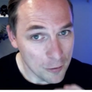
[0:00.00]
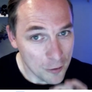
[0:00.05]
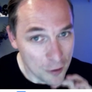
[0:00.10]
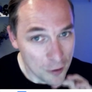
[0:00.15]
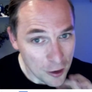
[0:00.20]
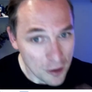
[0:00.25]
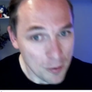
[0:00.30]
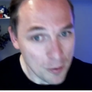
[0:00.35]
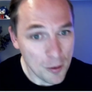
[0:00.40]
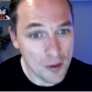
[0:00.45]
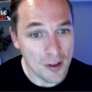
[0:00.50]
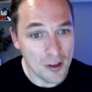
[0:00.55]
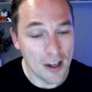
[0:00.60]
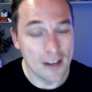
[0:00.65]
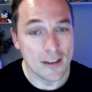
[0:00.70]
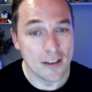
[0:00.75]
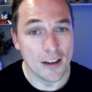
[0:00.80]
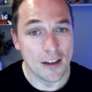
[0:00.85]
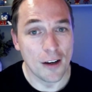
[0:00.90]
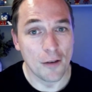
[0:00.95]
just
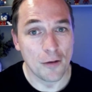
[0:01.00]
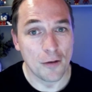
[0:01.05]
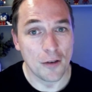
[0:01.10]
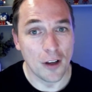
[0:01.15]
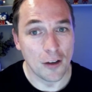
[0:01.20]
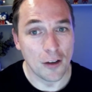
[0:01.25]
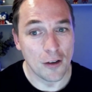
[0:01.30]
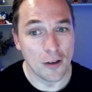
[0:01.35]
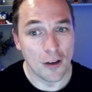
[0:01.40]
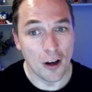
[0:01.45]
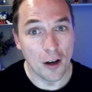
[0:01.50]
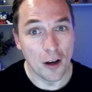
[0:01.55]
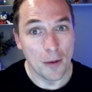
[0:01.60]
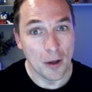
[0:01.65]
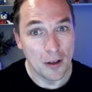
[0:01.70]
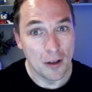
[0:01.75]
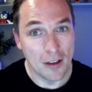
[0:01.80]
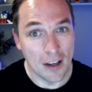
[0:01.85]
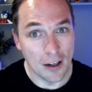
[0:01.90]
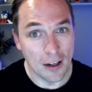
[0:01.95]
precise enough not to talk
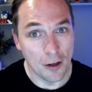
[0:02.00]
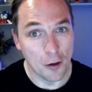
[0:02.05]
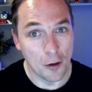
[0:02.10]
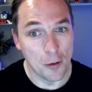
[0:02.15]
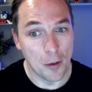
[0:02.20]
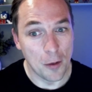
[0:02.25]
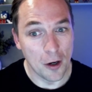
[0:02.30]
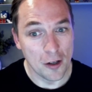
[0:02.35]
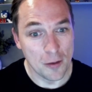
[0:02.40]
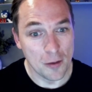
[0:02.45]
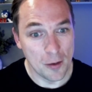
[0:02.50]
about the technical parts,